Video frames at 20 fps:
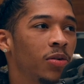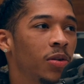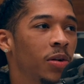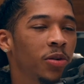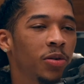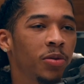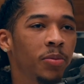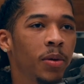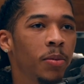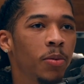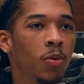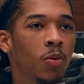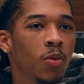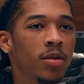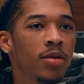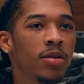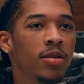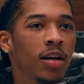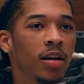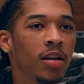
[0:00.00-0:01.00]
It was maybe
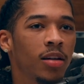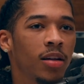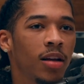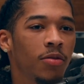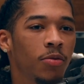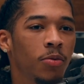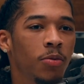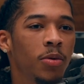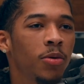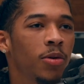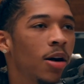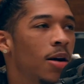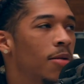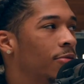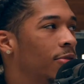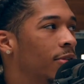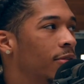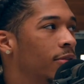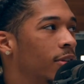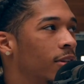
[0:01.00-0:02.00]
one second left. We were up
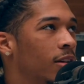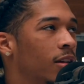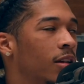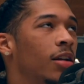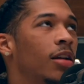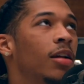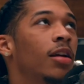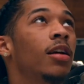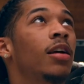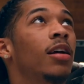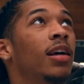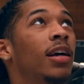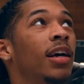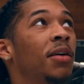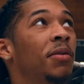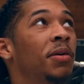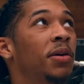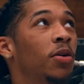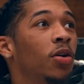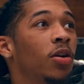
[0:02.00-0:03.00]
15,
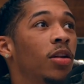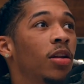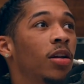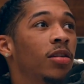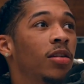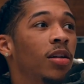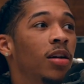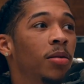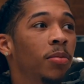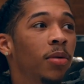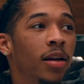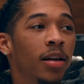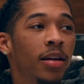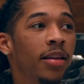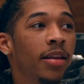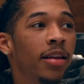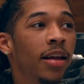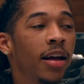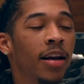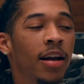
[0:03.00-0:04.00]
and we all looked up,
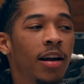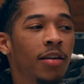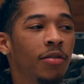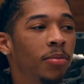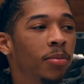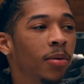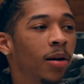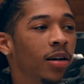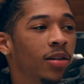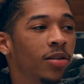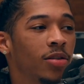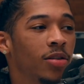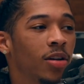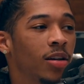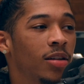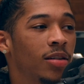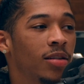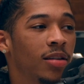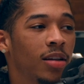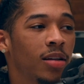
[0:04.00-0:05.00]
and then everybody
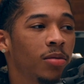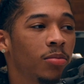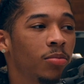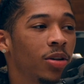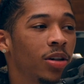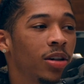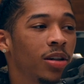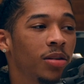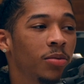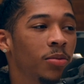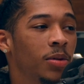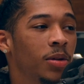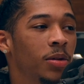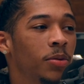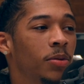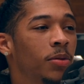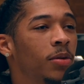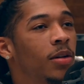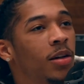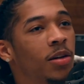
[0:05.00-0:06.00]
started celebrating. We
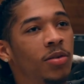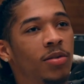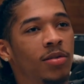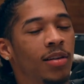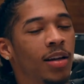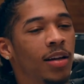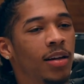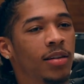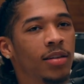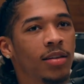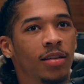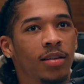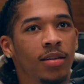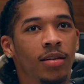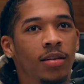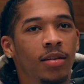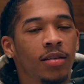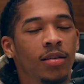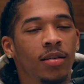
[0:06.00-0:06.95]
were it was like a